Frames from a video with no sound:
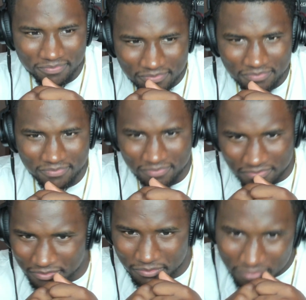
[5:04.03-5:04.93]
When I'm on the mic, I
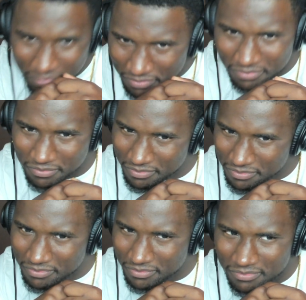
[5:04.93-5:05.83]
never fail. Uh,
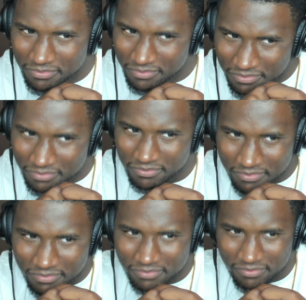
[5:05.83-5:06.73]
bumping like braille when I'm in
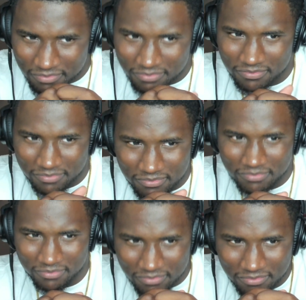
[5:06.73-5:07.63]
effect. Uh,
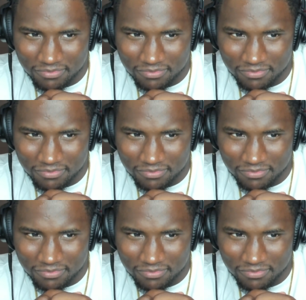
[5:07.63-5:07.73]
yeah.